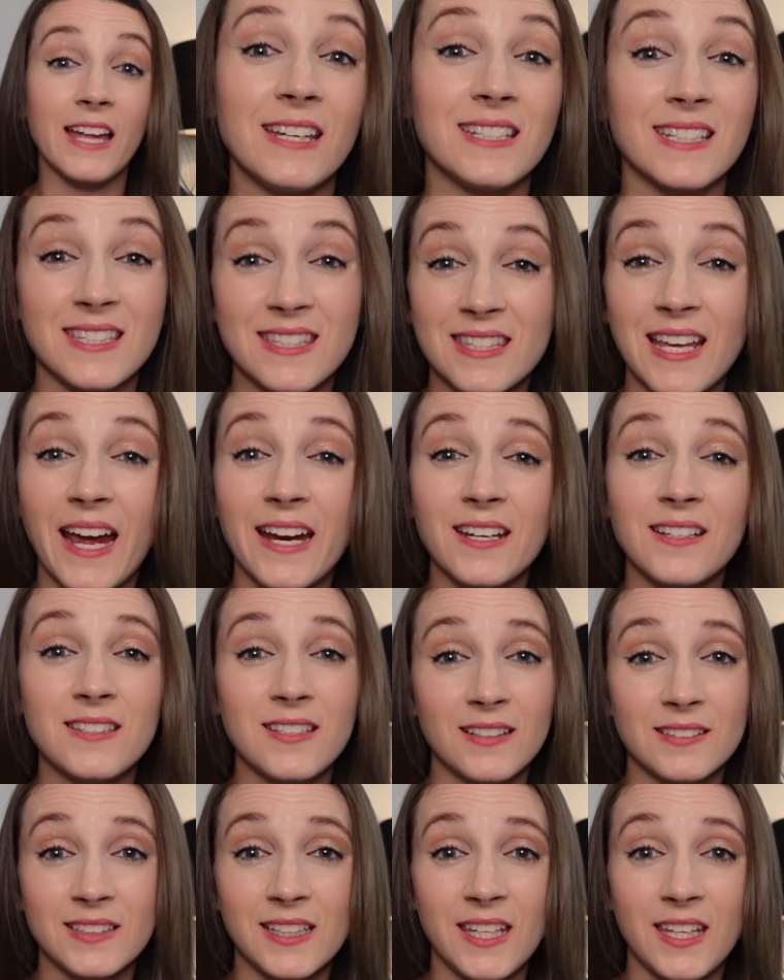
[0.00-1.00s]
and decided
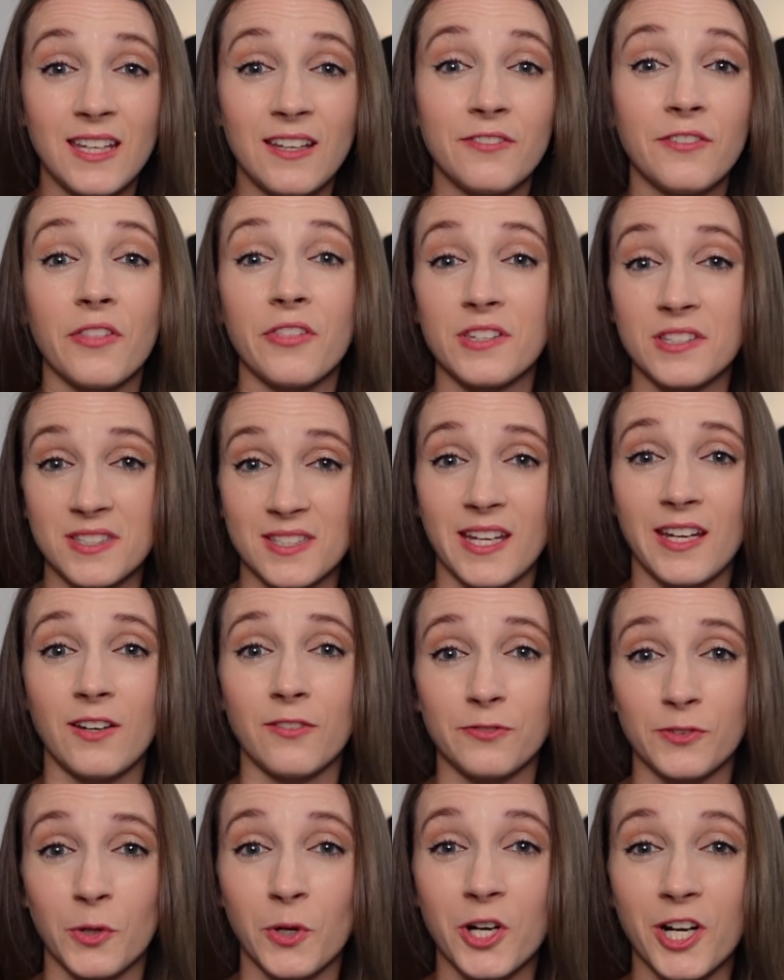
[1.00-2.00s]
to leave the state
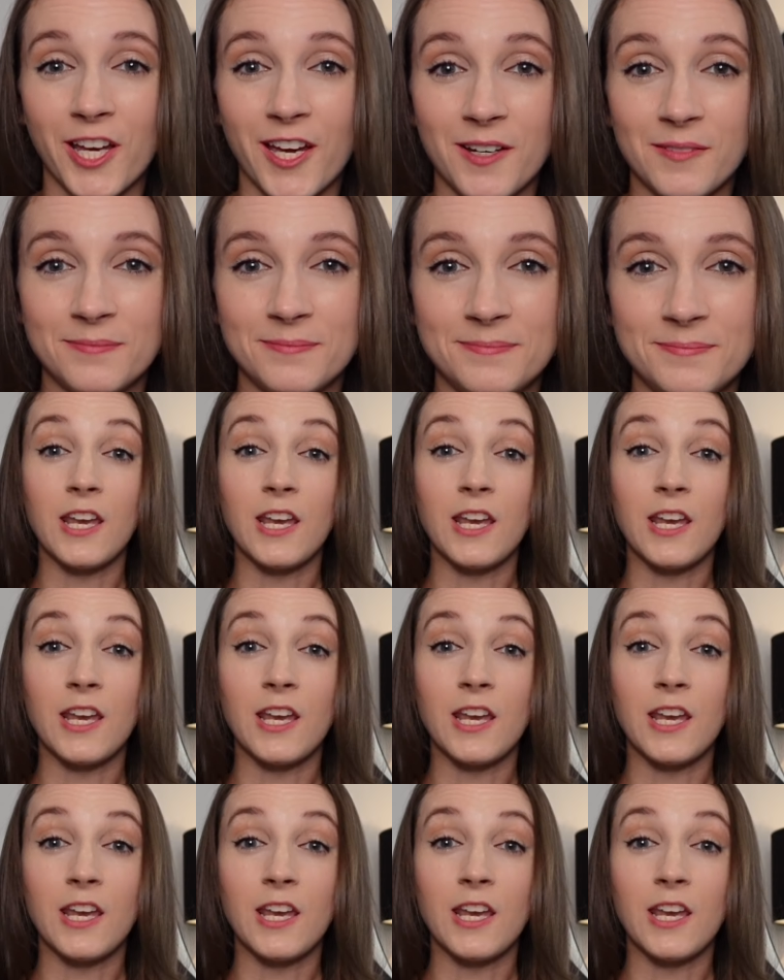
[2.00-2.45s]
of Florida.